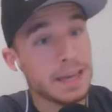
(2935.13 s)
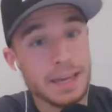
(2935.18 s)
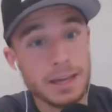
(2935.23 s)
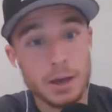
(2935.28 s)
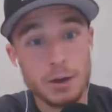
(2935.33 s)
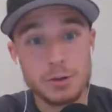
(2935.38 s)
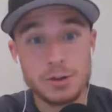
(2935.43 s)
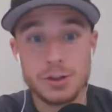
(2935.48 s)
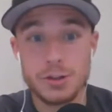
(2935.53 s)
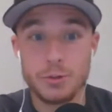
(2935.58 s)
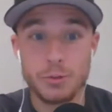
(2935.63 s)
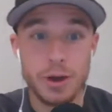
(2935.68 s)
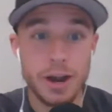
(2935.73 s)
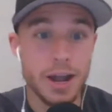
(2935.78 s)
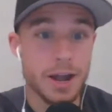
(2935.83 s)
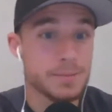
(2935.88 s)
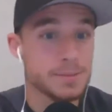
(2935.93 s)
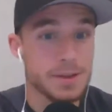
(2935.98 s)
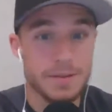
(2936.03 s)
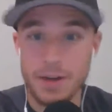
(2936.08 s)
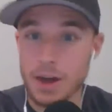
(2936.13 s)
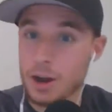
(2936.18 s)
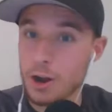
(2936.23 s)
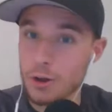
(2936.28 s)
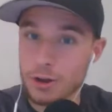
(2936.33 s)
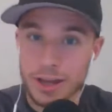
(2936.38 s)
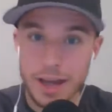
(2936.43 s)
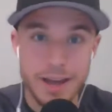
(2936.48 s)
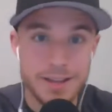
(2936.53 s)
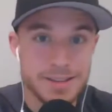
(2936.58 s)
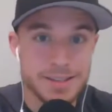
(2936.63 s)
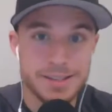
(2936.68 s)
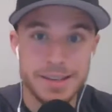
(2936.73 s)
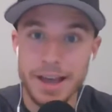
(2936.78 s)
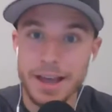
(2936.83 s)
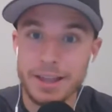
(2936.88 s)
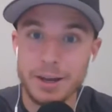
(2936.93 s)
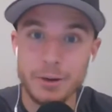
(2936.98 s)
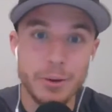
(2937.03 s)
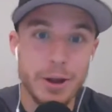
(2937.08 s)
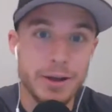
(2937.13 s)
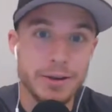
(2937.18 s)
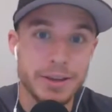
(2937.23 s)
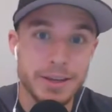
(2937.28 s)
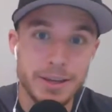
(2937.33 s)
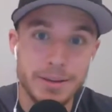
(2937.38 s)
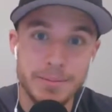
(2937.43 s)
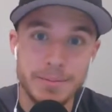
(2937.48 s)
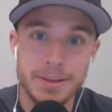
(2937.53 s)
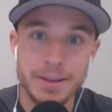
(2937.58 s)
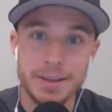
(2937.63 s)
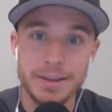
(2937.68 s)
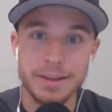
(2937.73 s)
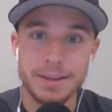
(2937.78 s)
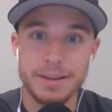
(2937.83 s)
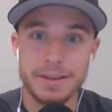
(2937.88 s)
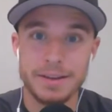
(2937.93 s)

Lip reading: He goes to the Rams. They've got all kinds of talent around him.